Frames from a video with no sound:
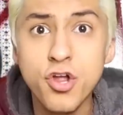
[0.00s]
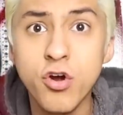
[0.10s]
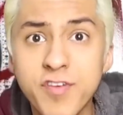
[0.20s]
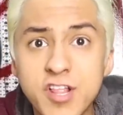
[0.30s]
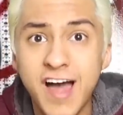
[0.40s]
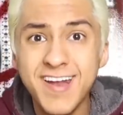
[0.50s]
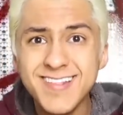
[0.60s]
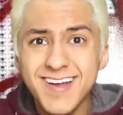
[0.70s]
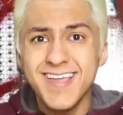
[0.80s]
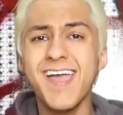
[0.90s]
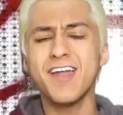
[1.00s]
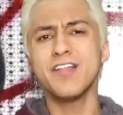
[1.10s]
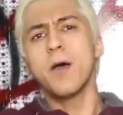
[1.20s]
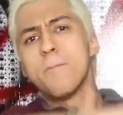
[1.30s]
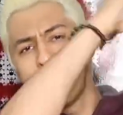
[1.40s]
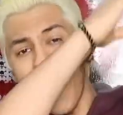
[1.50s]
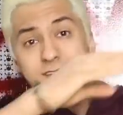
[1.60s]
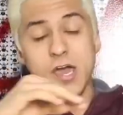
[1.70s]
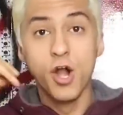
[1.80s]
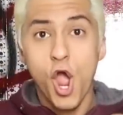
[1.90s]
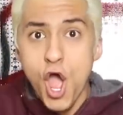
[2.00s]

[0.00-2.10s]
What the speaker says: new video, another day, another banger.